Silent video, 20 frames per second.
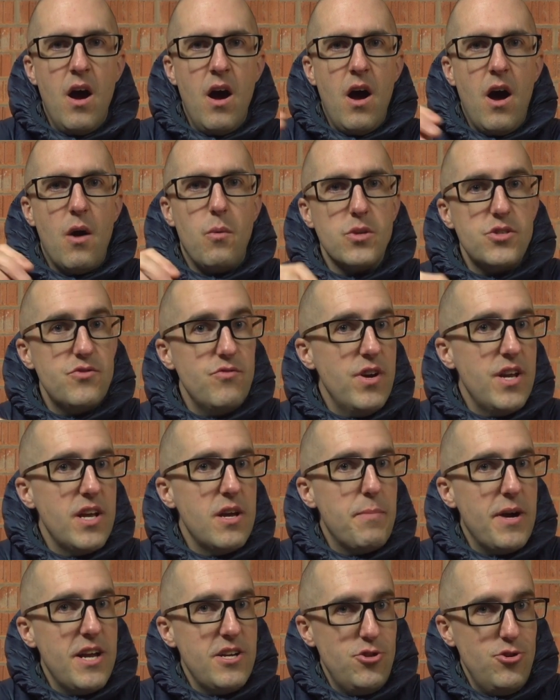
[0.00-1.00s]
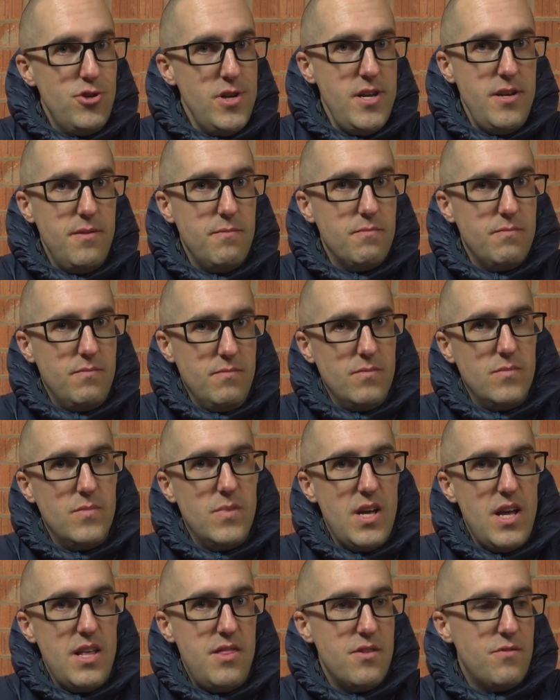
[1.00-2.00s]
I was running a battery
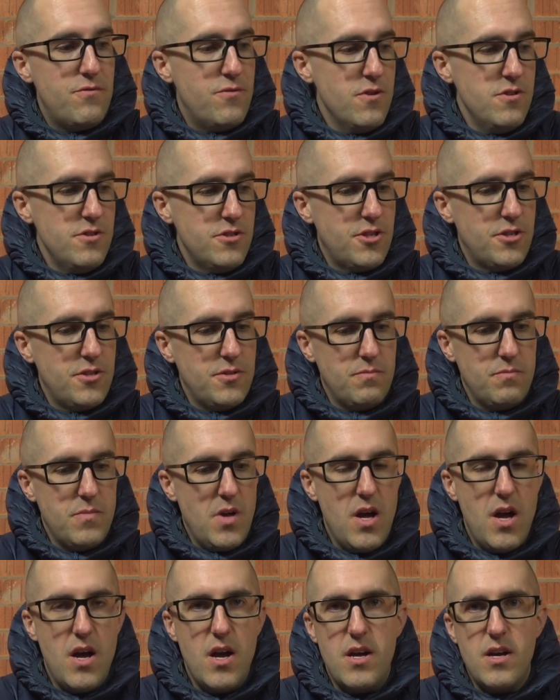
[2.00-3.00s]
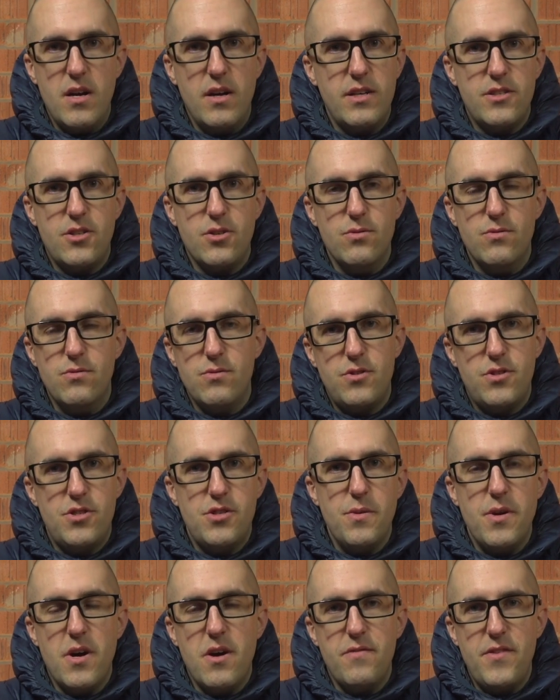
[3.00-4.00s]
in the front, a little
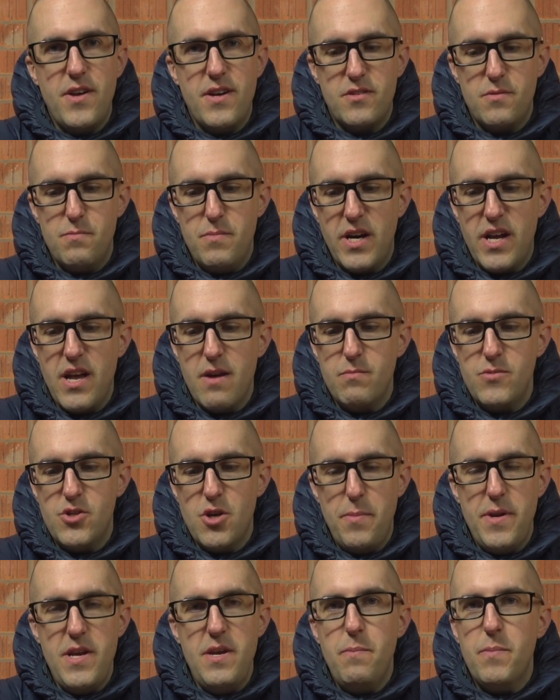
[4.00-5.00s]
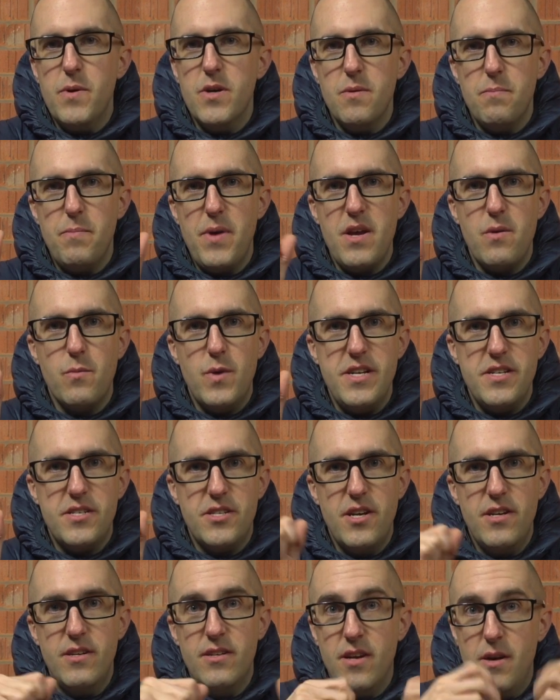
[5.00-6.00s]
2,500 milliamp jobby, but being
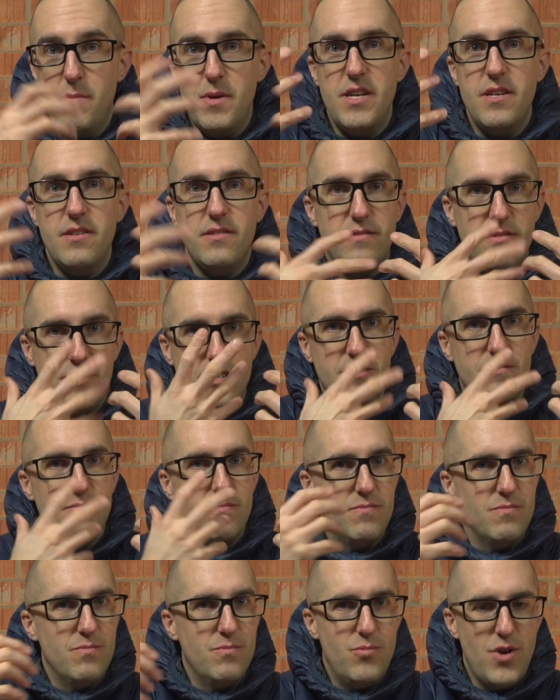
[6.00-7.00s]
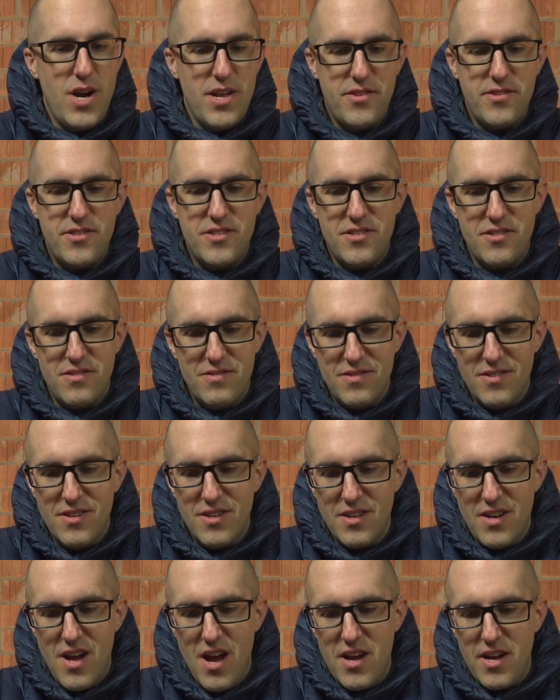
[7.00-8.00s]
winter, I mean, breath's
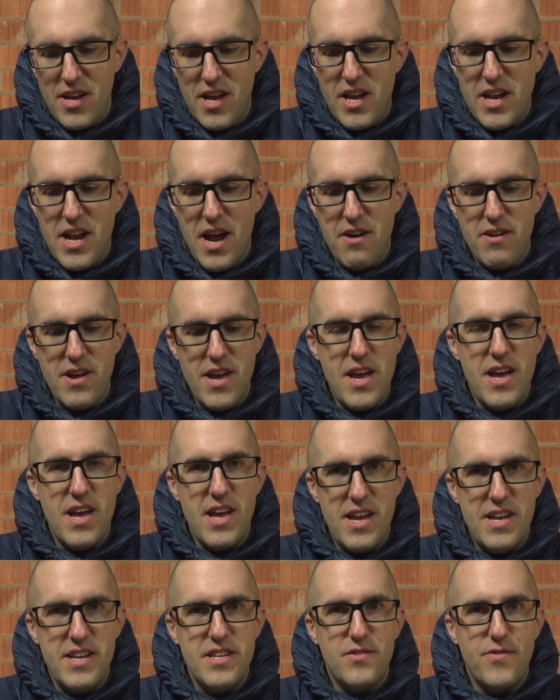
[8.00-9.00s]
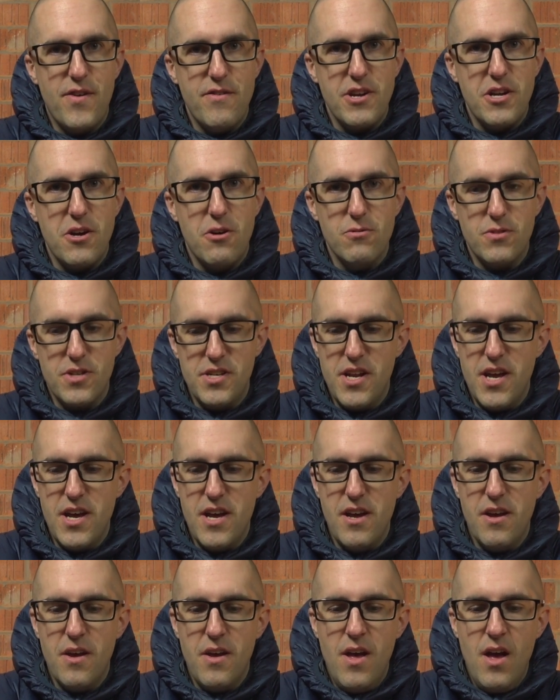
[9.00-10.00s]
kicking out here, it is very cold in here.